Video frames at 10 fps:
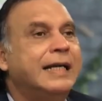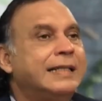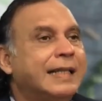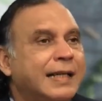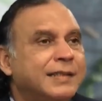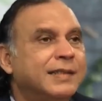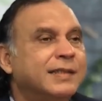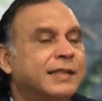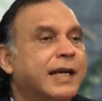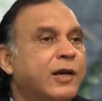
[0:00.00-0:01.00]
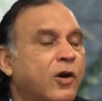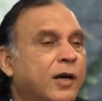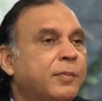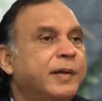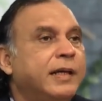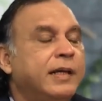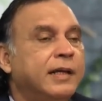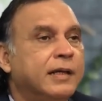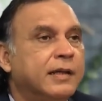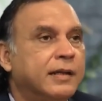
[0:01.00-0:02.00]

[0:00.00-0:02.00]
Intelligence cannot be